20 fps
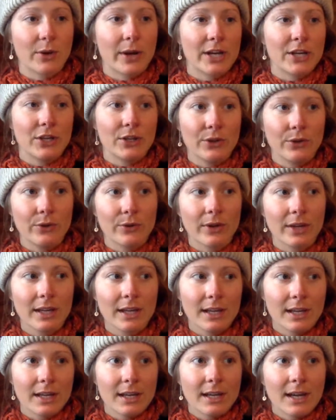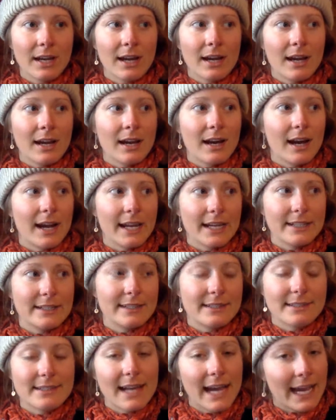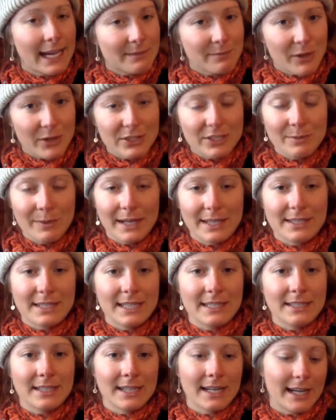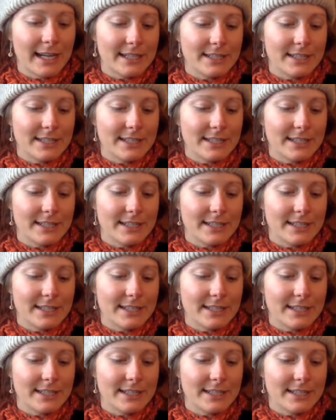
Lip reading: So I knew I had most of my season.